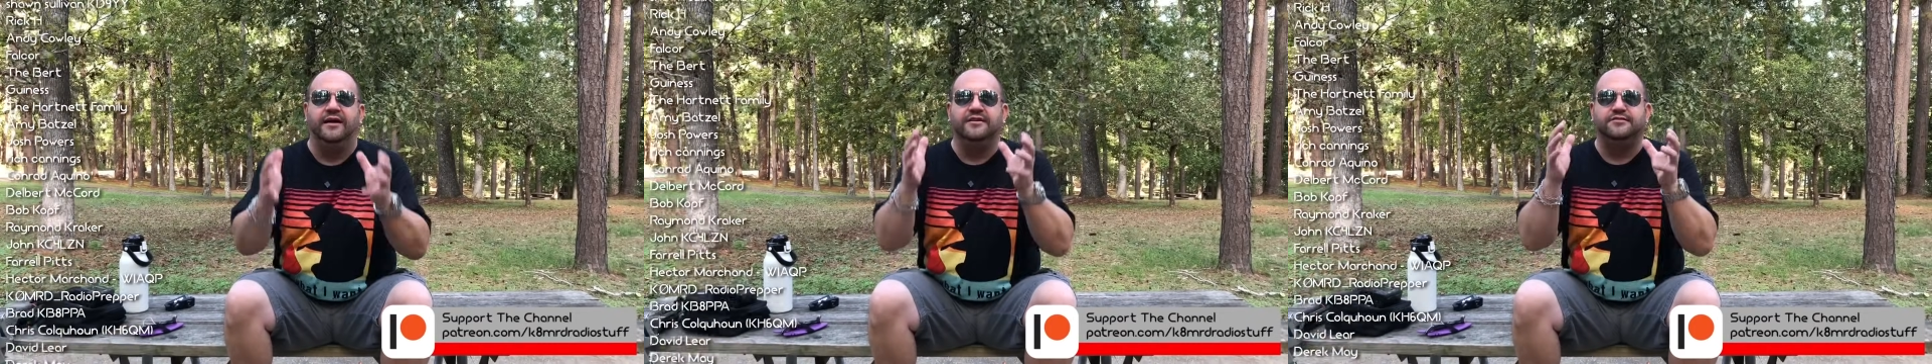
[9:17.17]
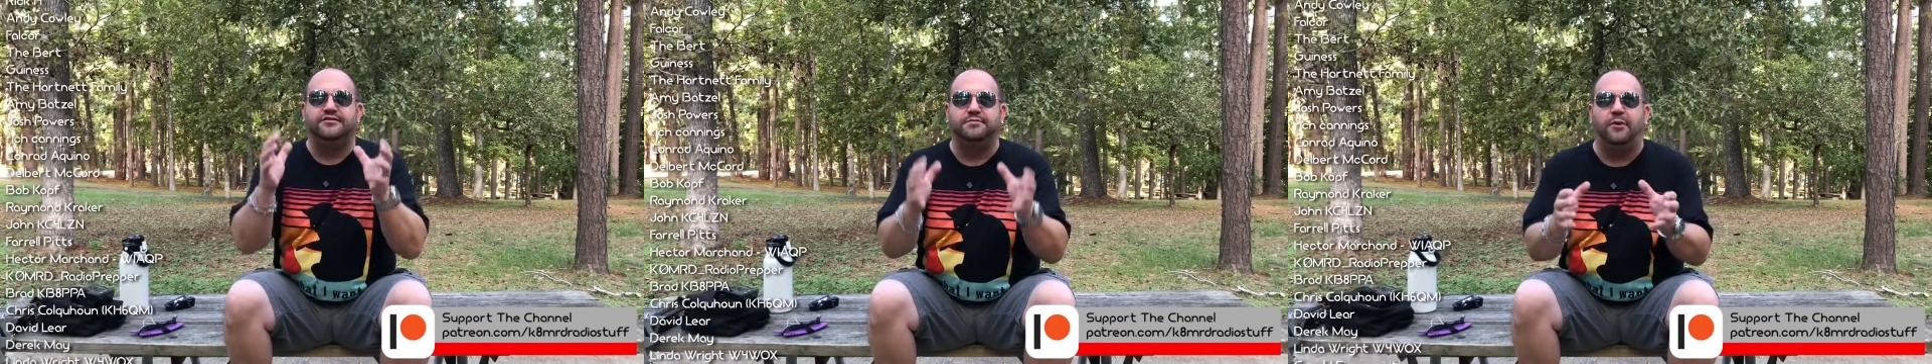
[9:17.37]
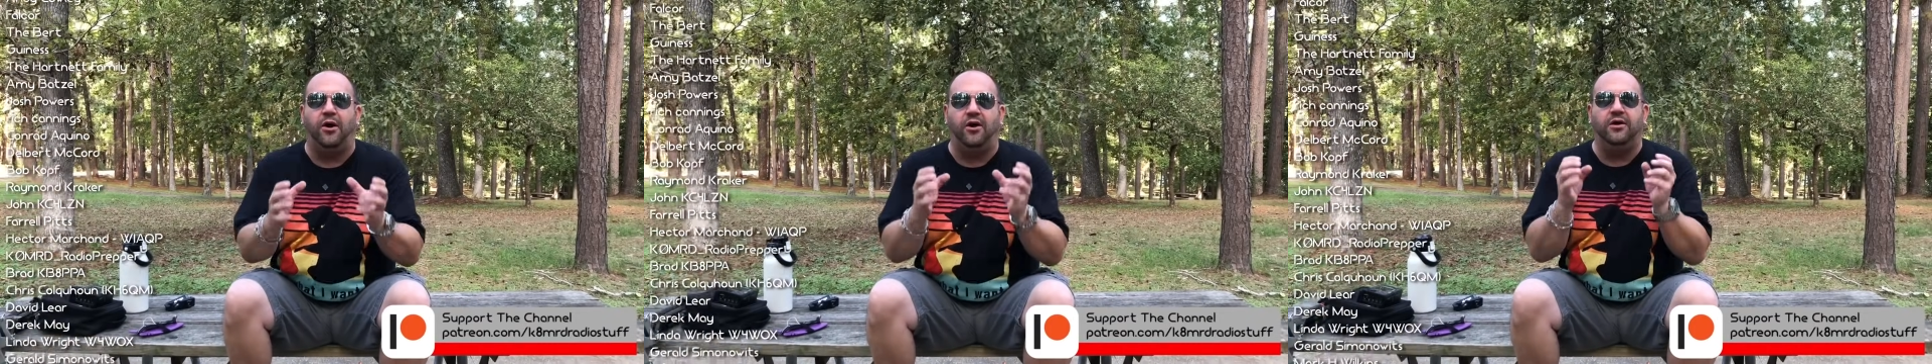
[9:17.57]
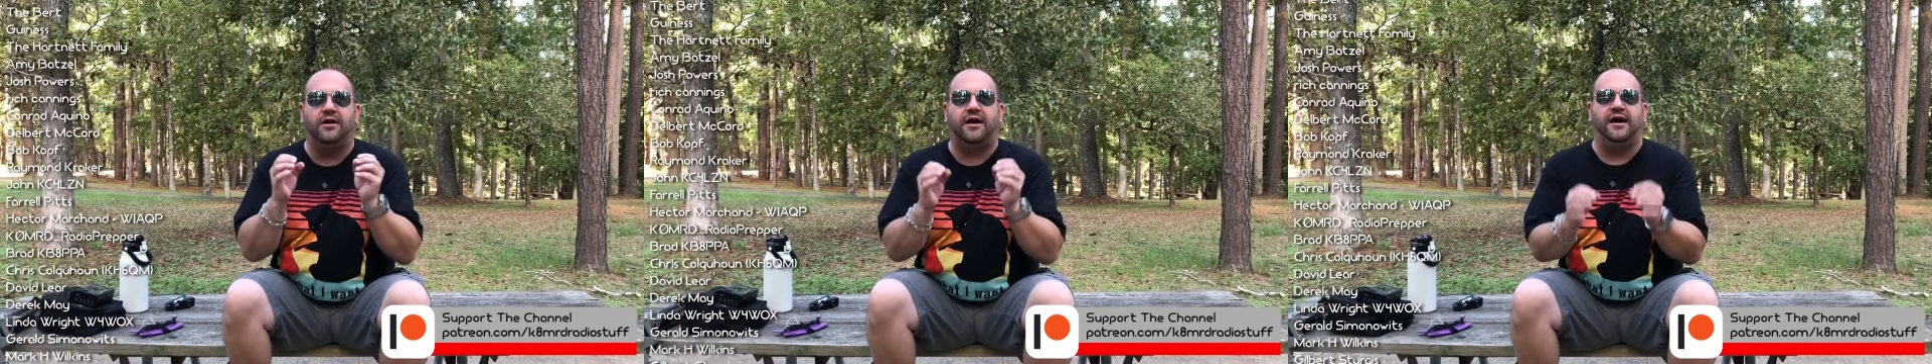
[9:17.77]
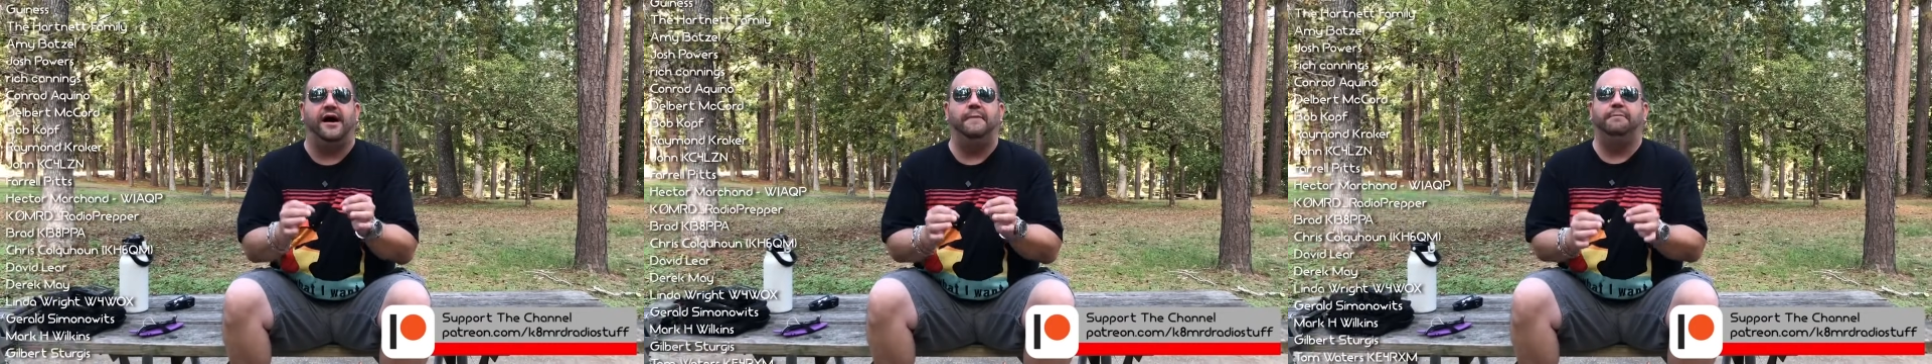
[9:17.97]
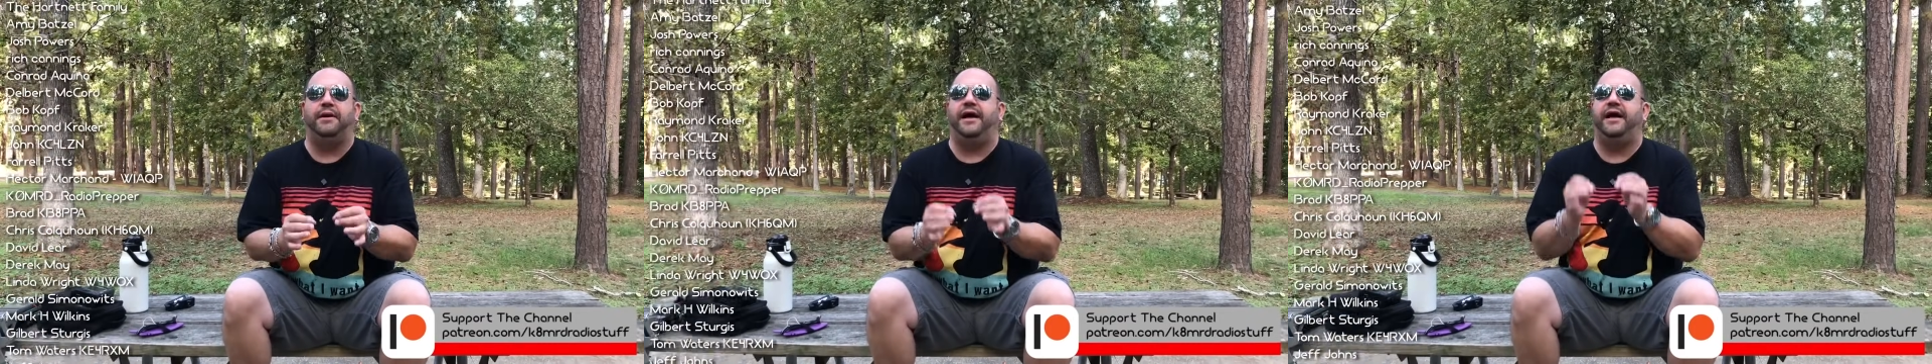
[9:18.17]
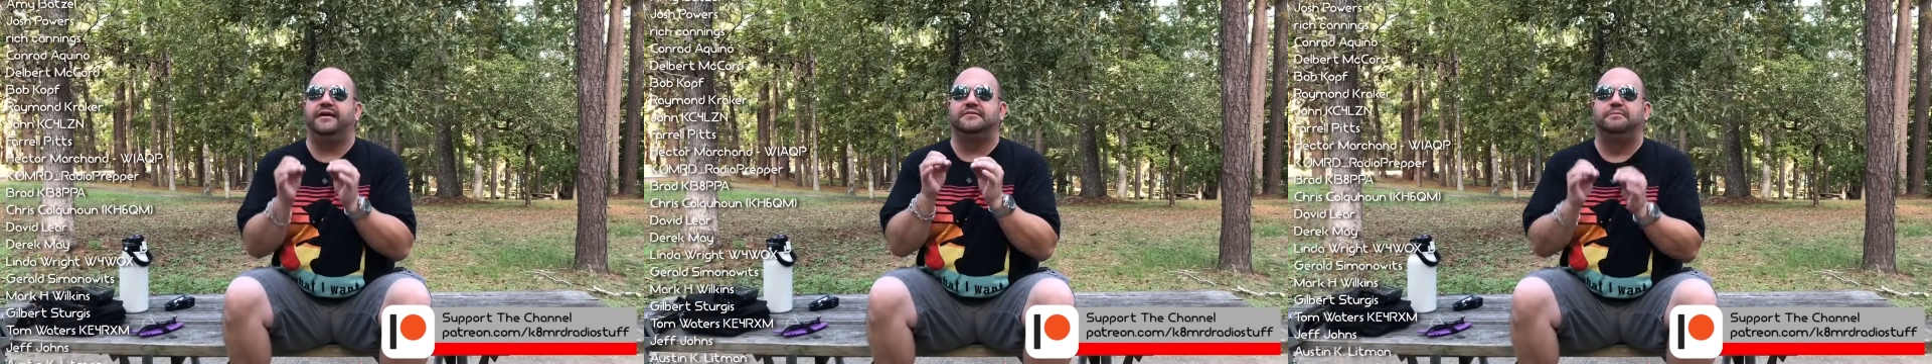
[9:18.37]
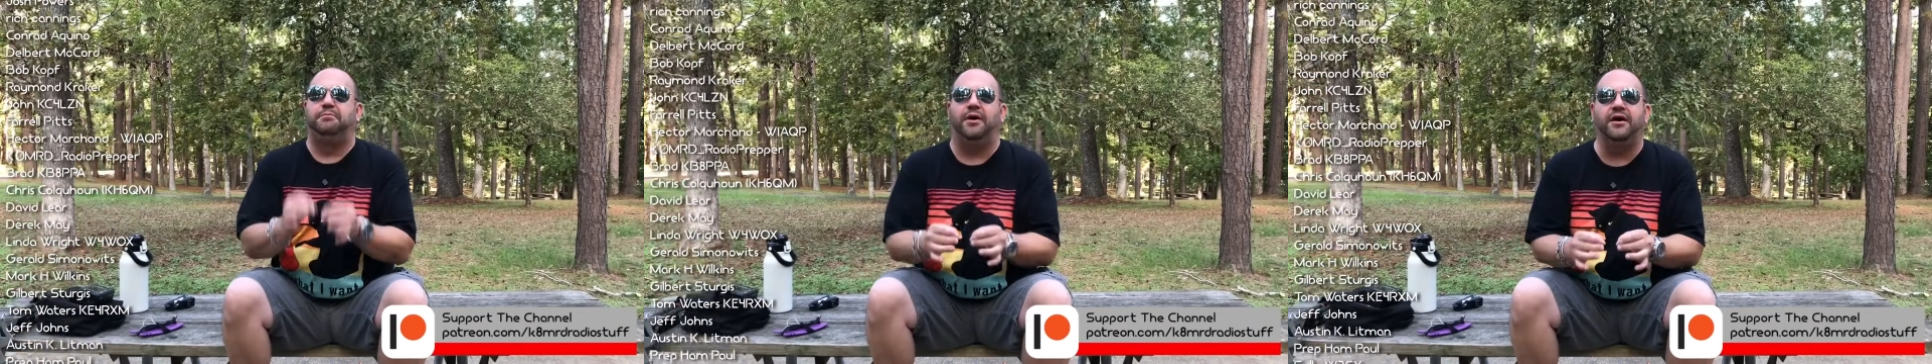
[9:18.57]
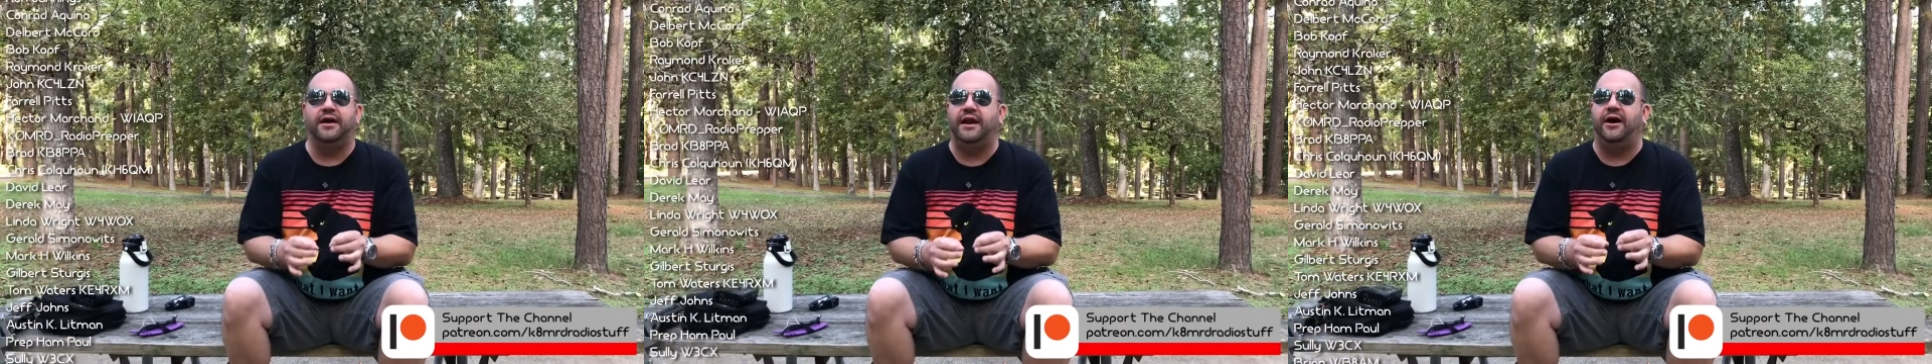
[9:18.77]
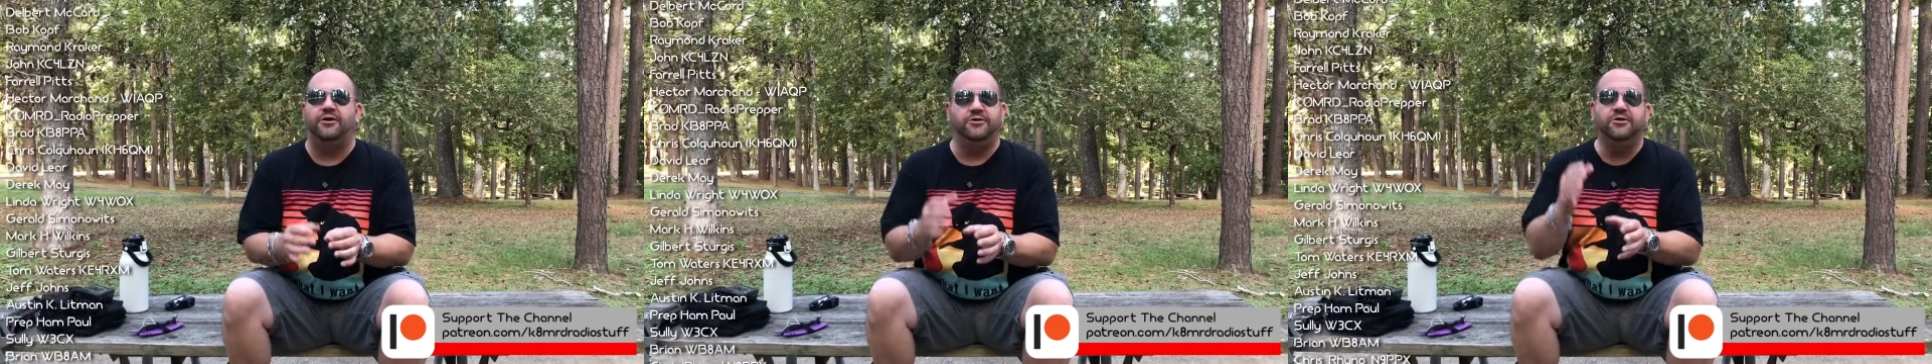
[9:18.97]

Small, compact, bugging out.